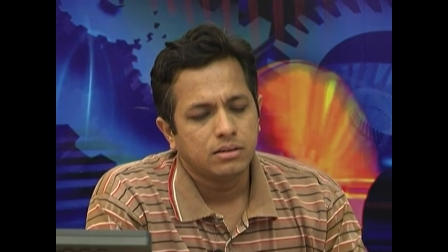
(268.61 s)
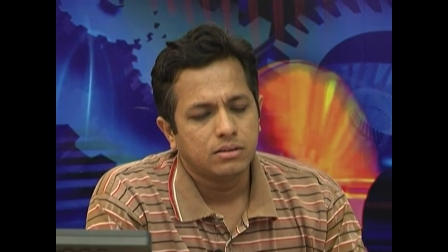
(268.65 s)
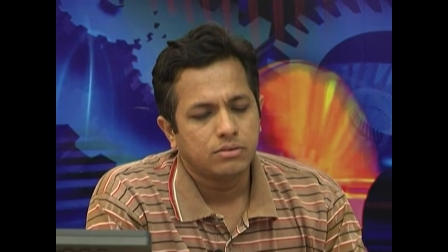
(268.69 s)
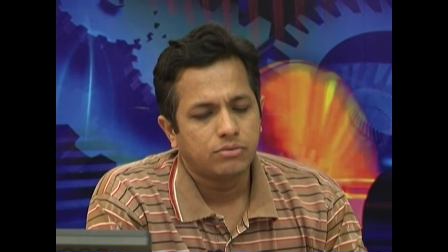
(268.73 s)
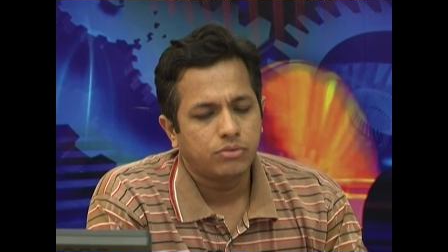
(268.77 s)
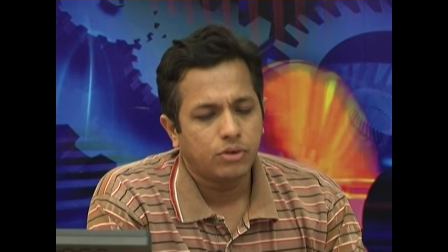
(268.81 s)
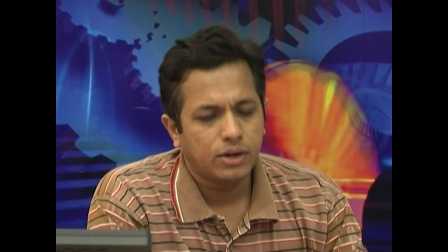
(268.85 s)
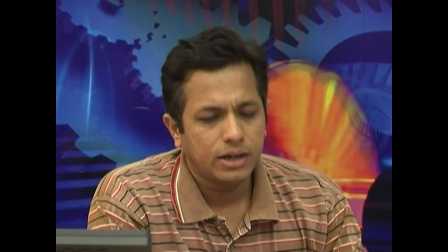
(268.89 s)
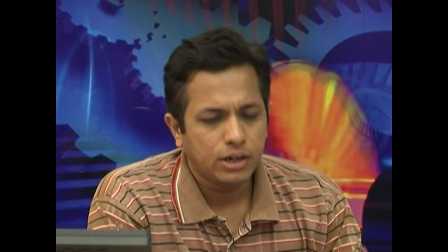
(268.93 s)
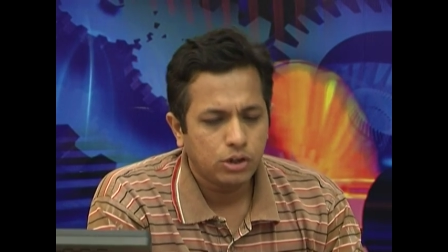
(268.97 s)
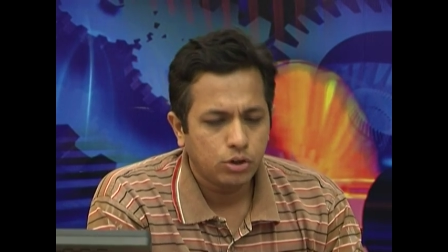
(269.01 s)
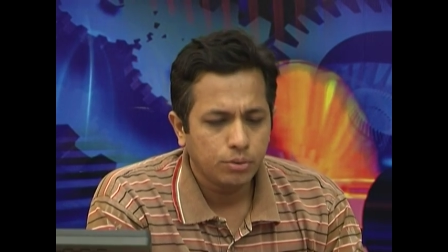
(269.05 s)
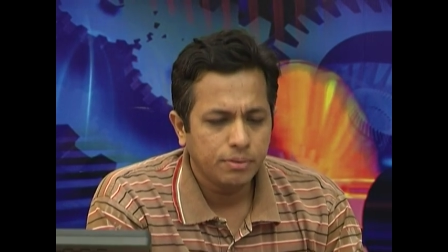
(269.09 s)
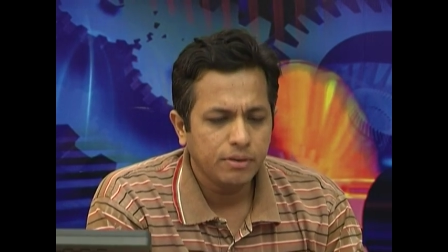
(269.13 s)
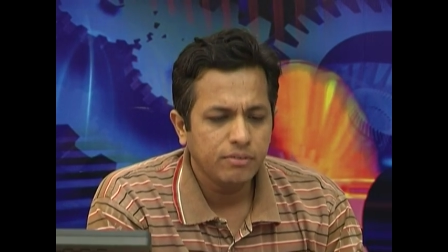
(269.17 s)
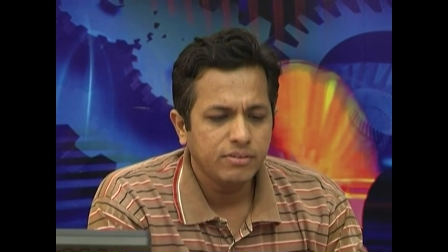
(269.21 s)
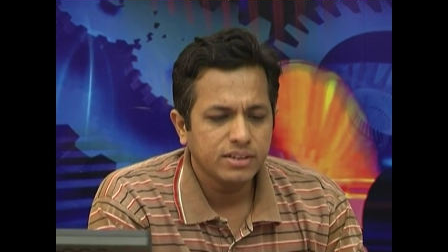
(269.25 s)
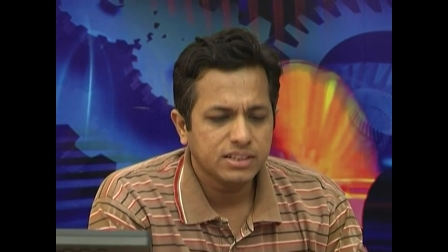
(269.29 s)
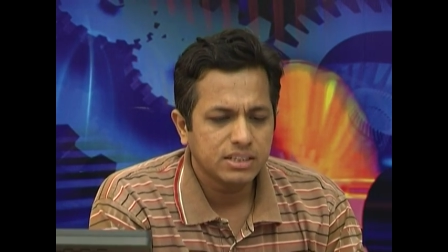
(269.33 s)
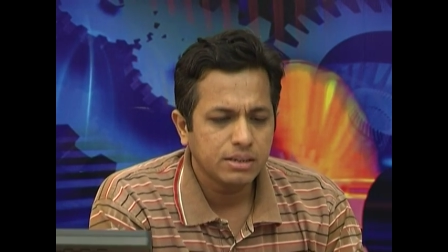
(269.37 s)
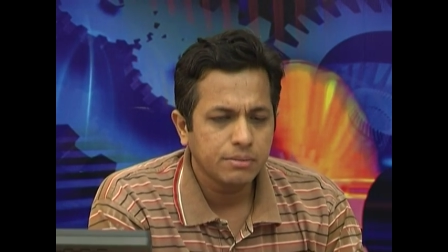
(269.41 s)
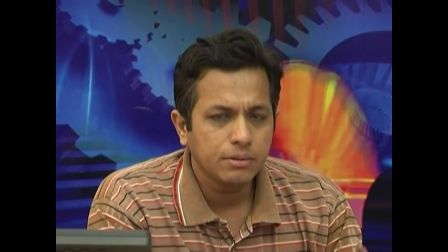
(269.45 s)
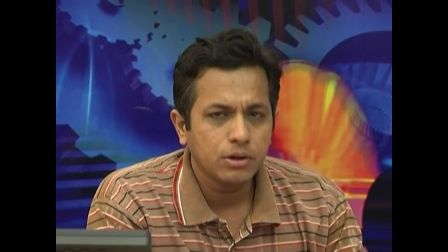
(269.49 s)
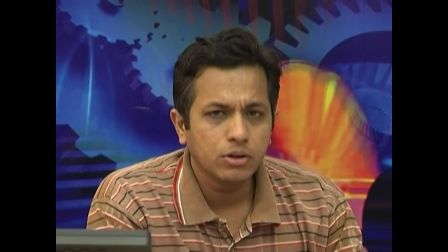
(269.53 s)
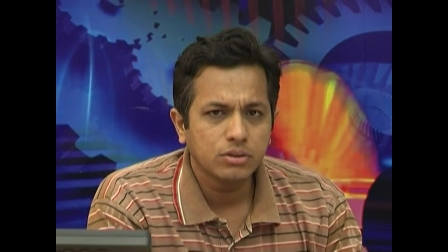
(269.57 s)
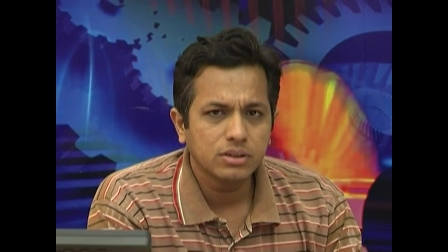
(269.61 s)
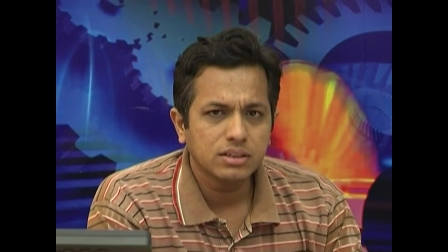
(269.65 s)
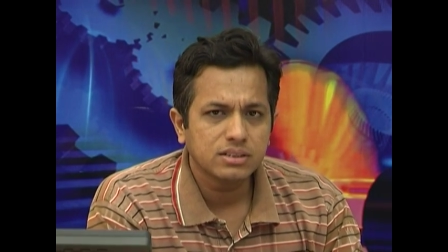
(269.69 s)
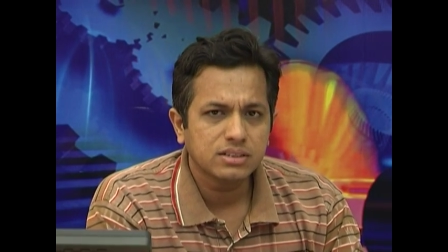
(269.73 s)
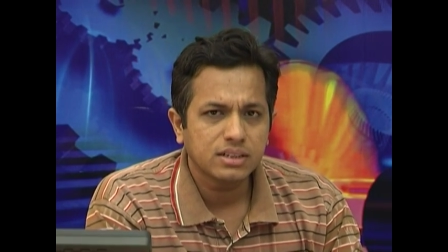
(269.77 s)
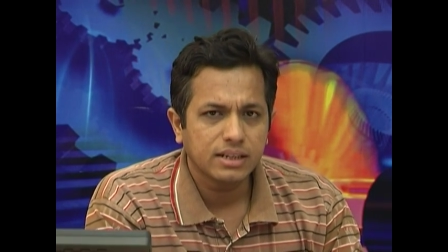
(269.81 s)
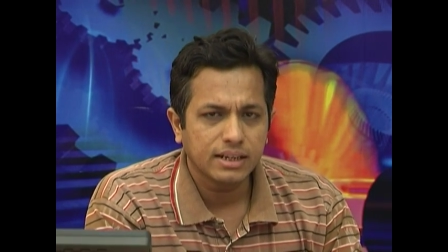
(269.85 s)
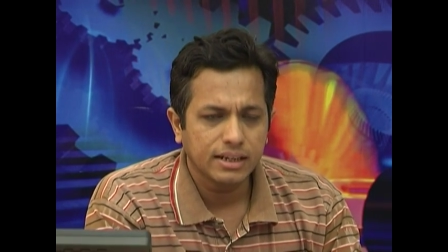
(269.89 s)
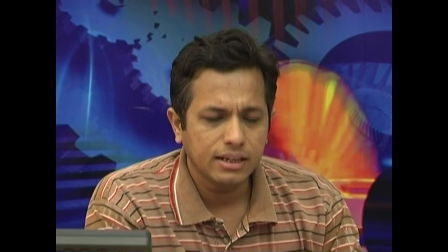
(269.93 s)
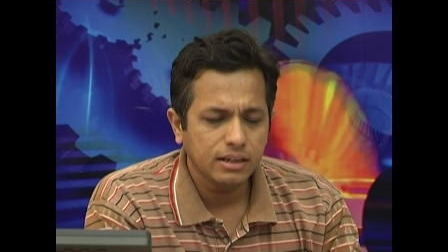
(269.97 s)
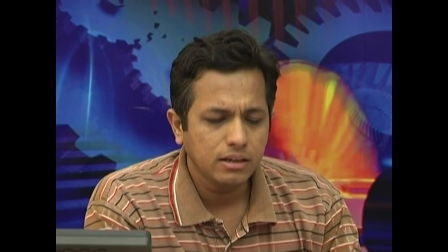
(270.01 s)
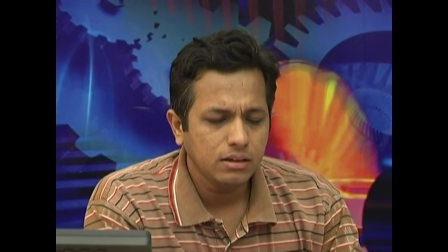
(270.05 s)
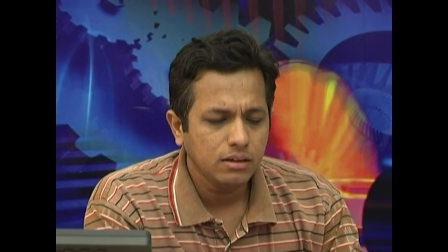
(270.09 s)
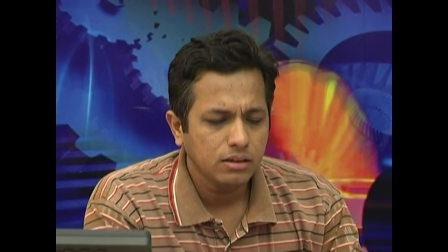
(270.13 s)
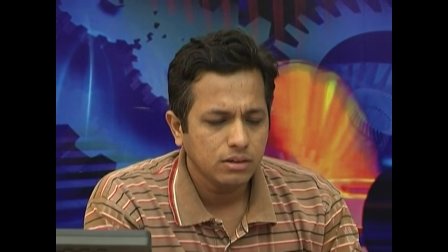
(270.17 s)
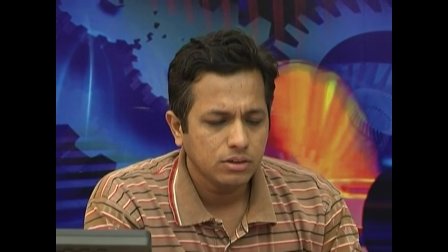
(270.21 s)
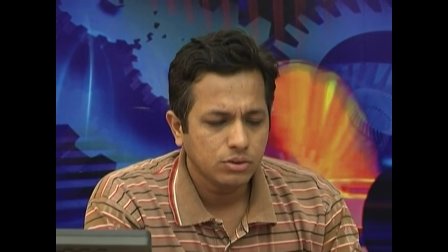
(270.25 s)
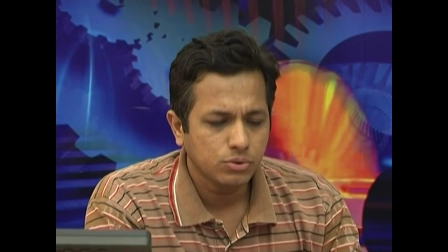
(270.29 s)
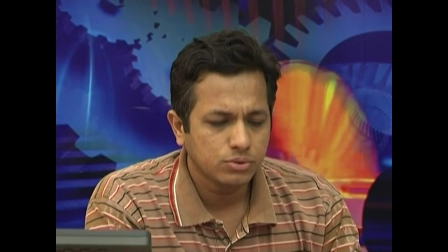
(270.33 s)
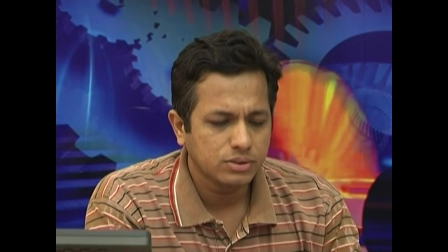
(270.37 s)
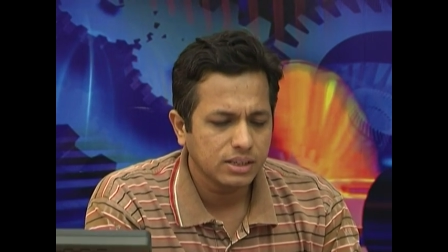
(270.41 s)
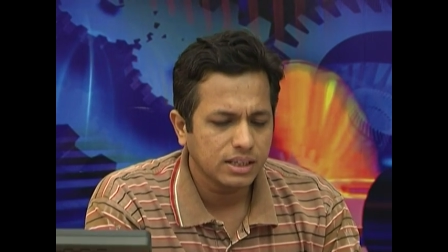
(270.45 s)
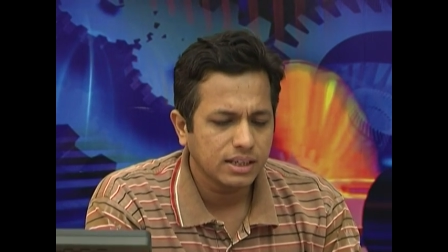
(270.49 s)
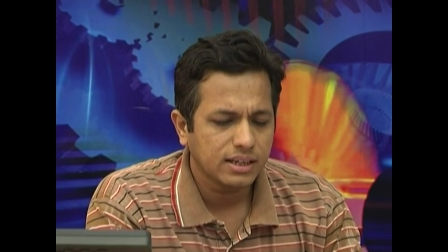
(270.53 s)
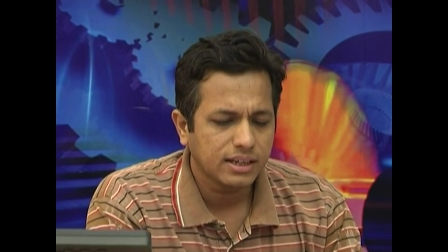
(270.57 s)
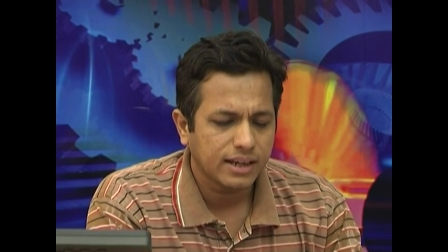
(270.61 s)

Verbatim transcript: For it to be visible on the screen using